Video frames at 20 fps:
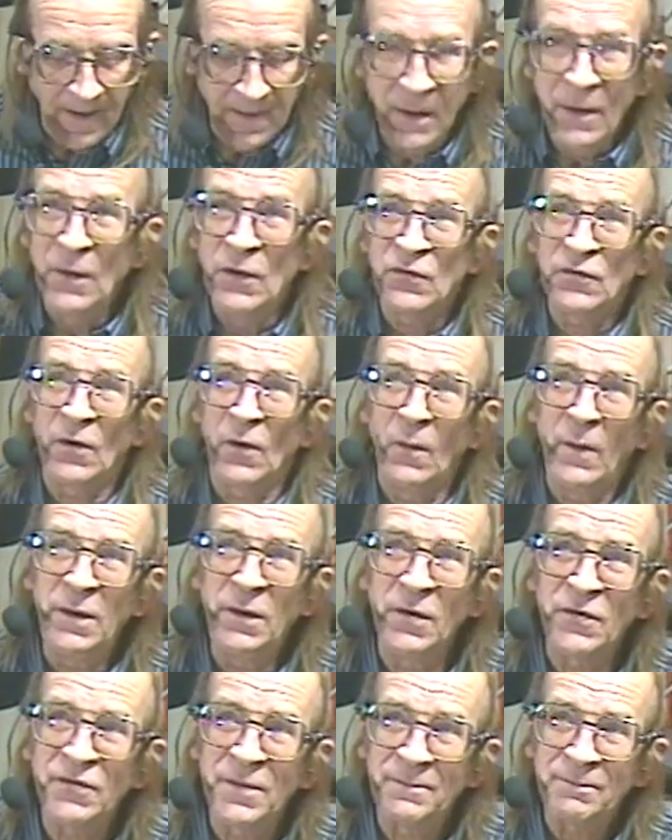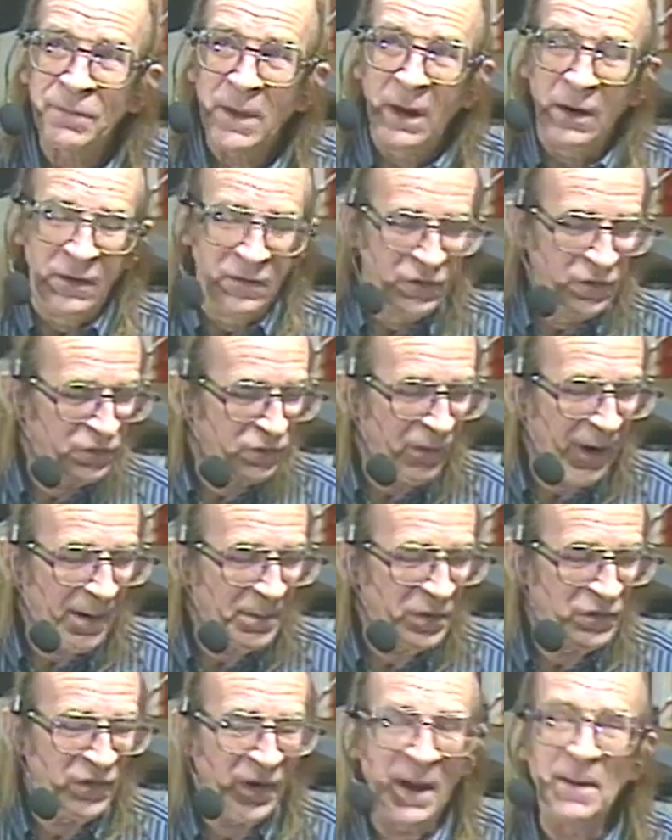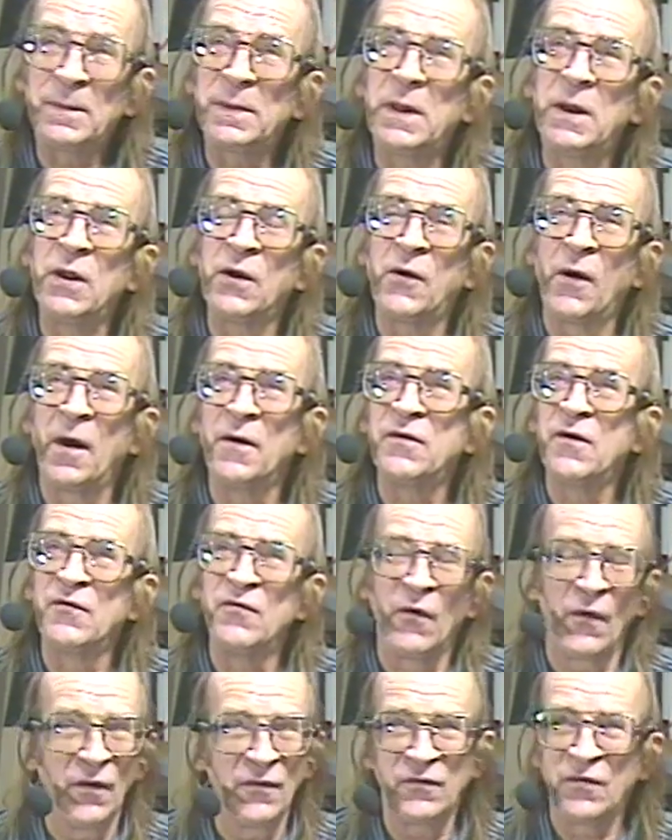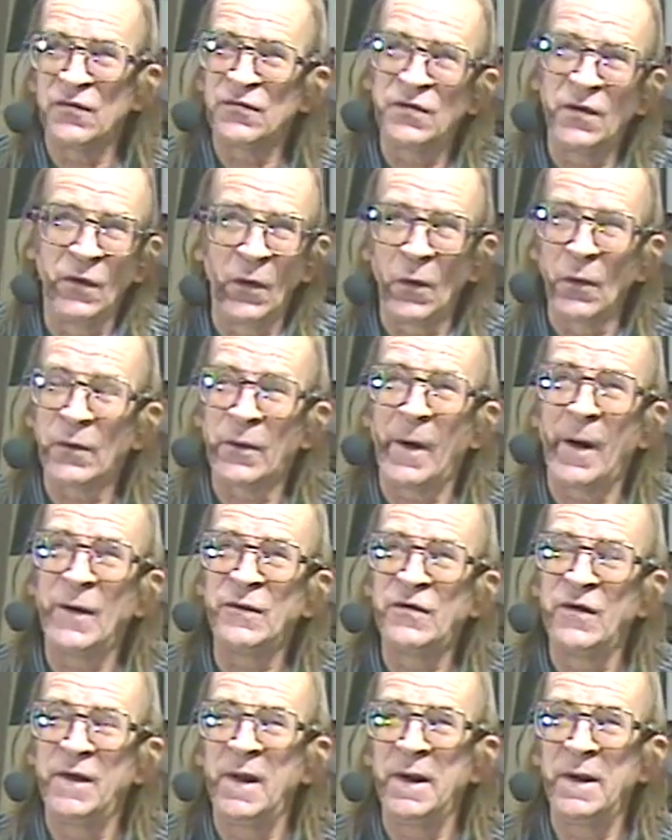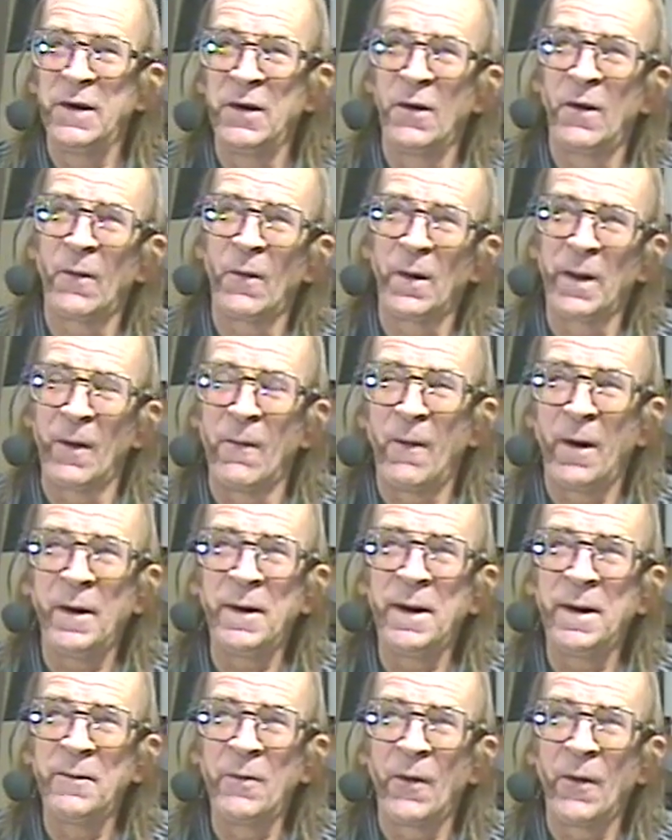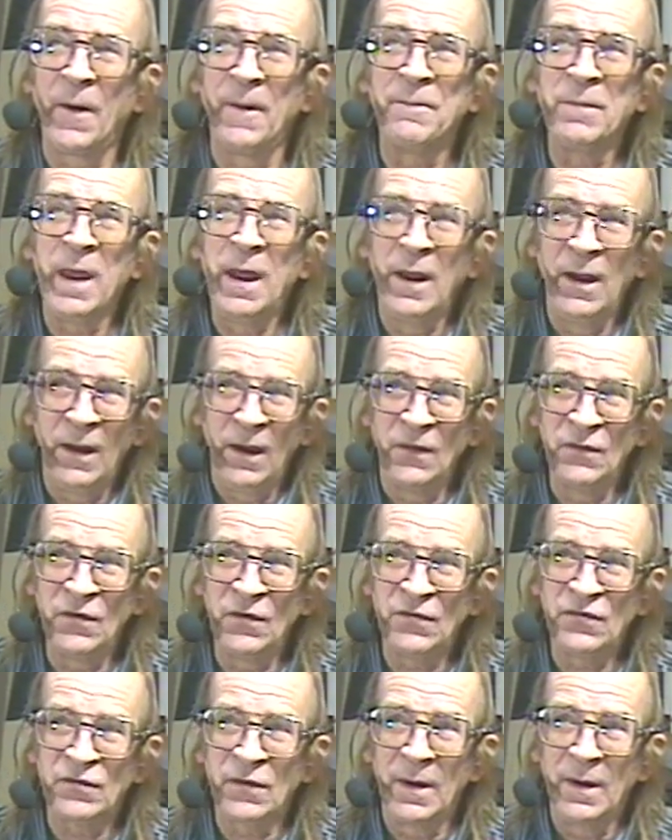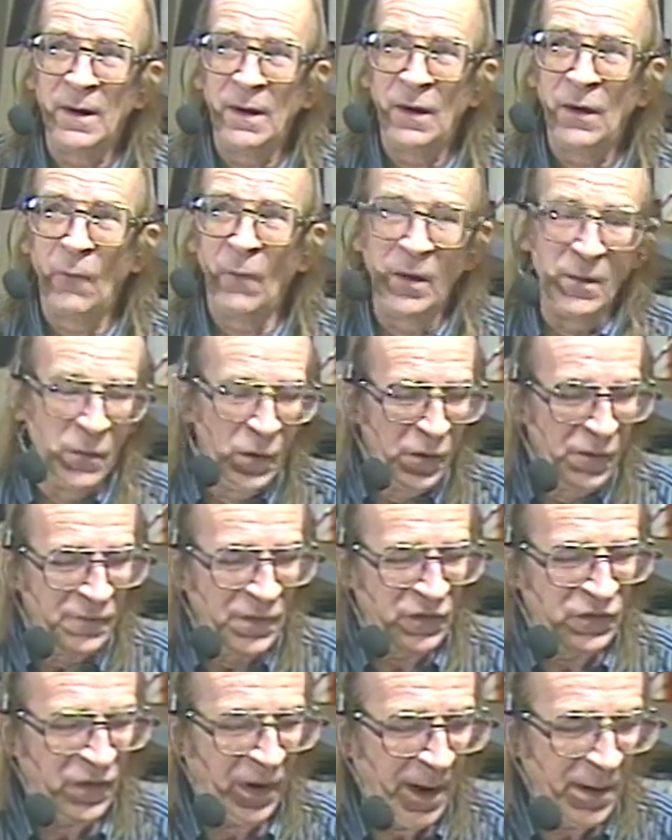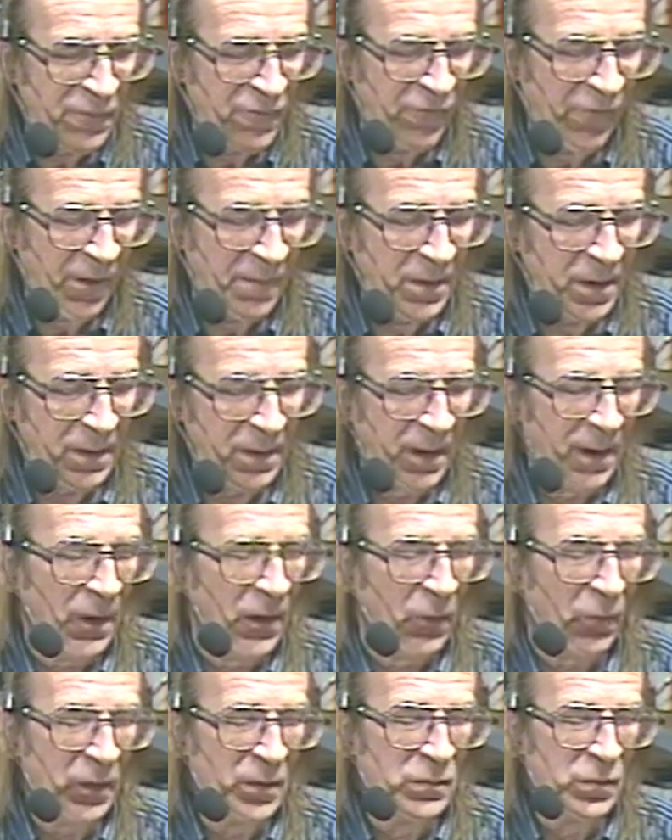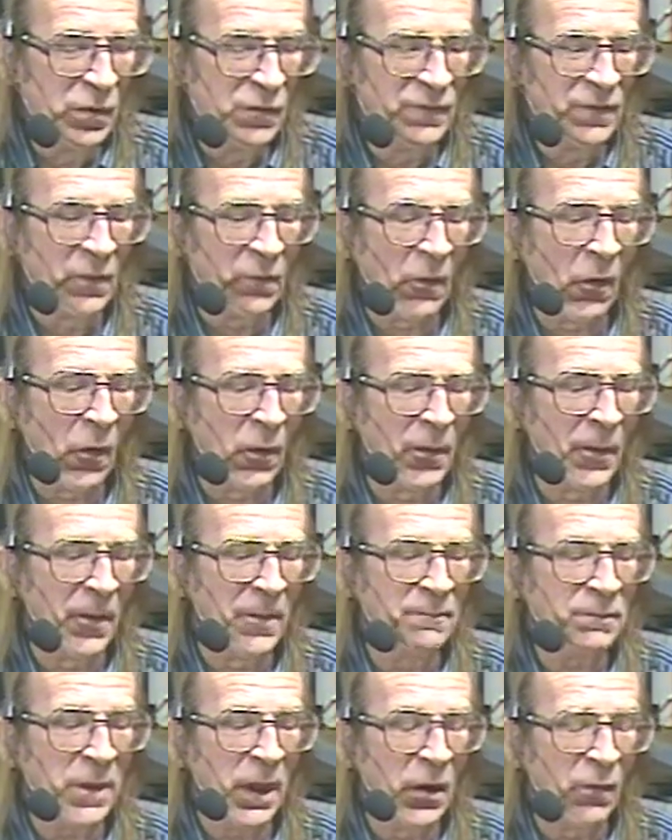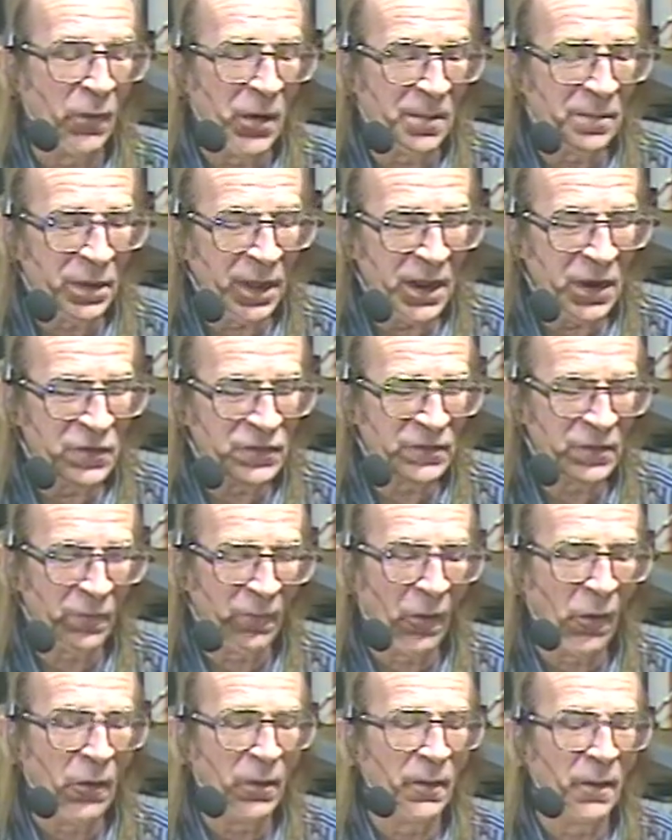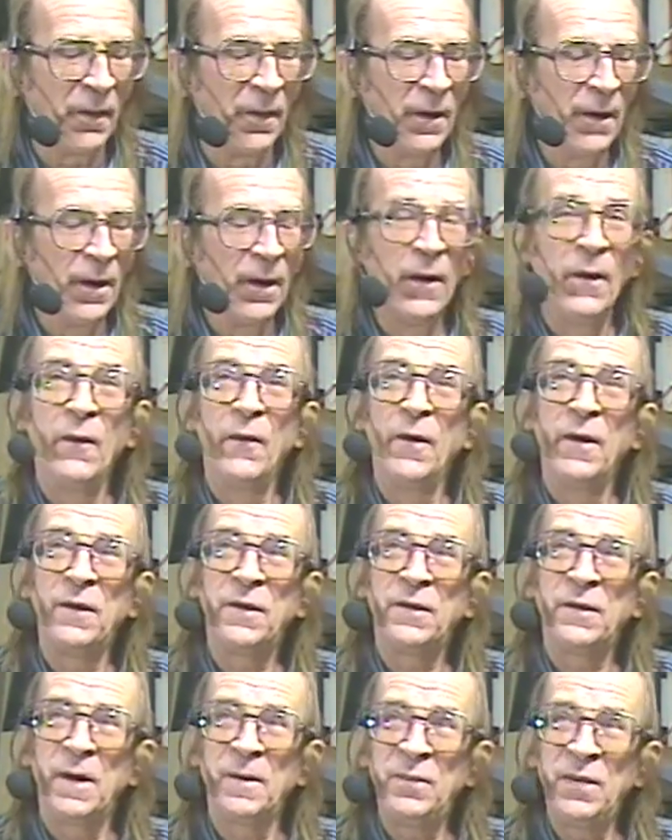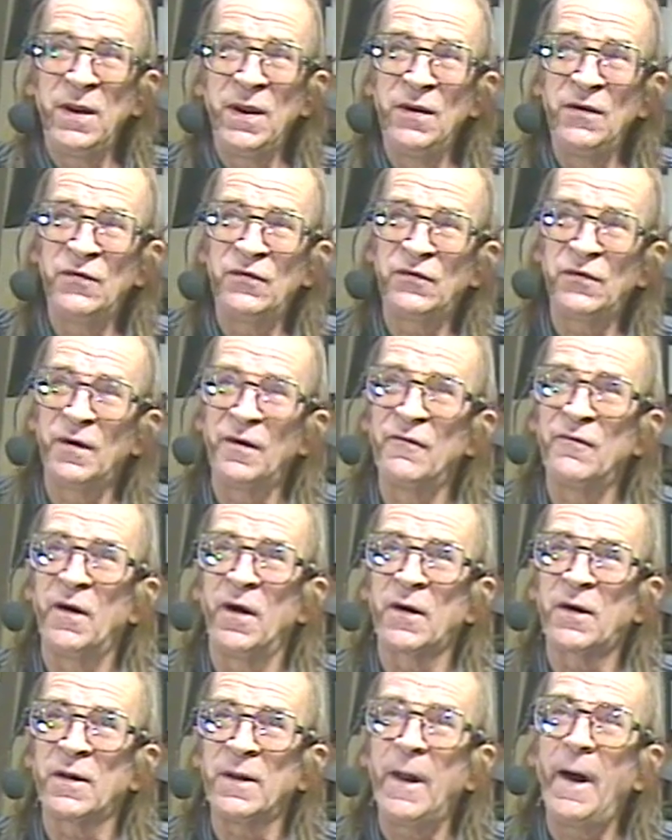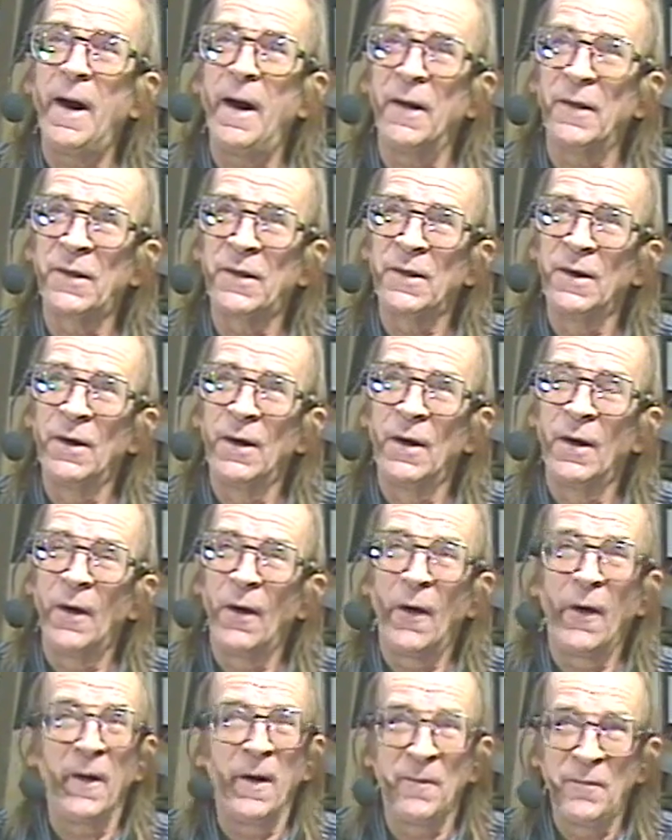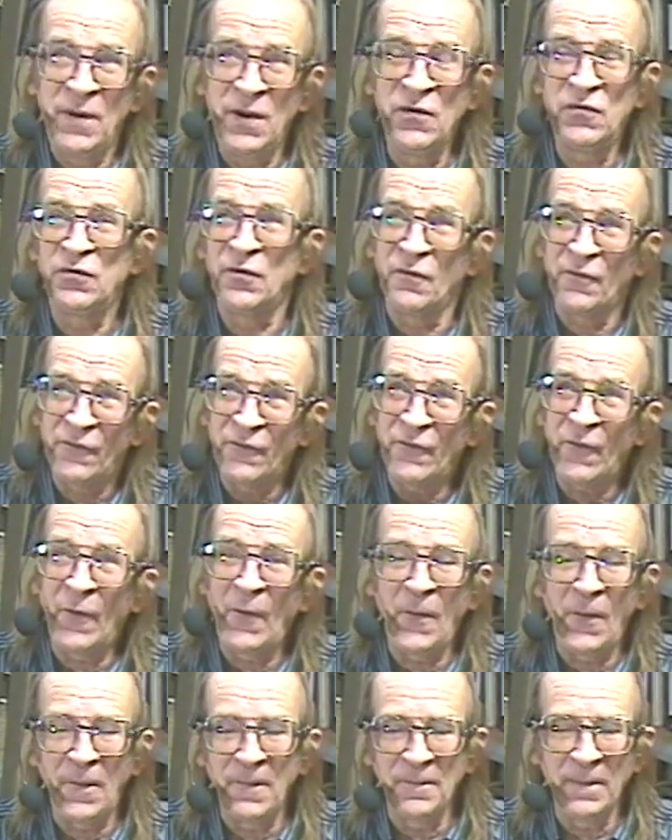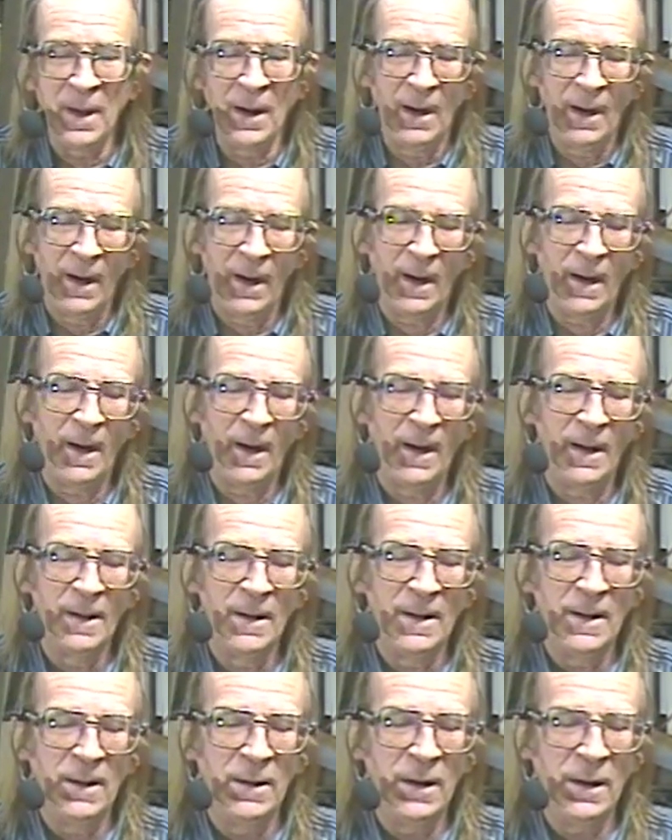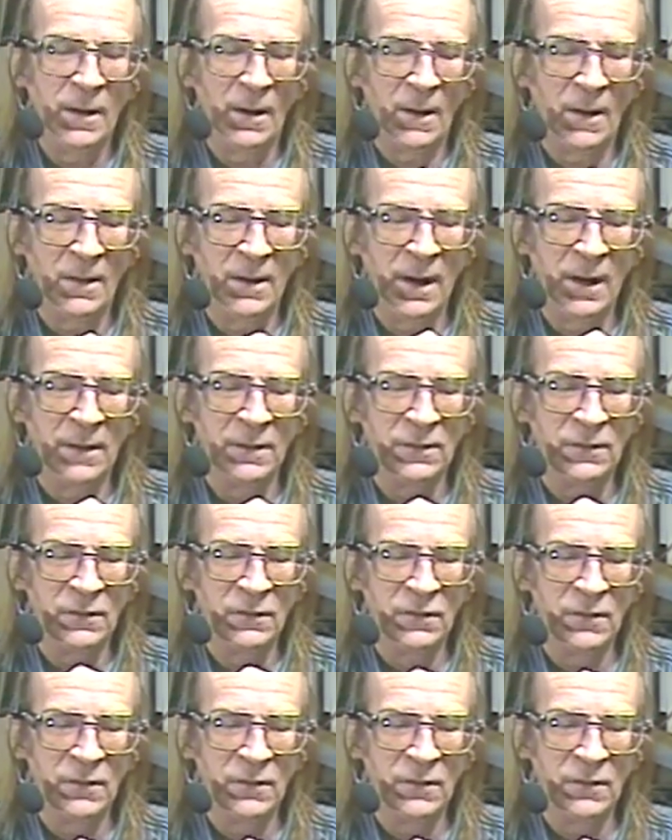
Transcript: So we just grab a tape cleaning cartridge or just an old cartridge that you don't really want anymore, and just remove the tape from it, remove the roller, and replace the roller with a piece of cloth or a piece of foam, and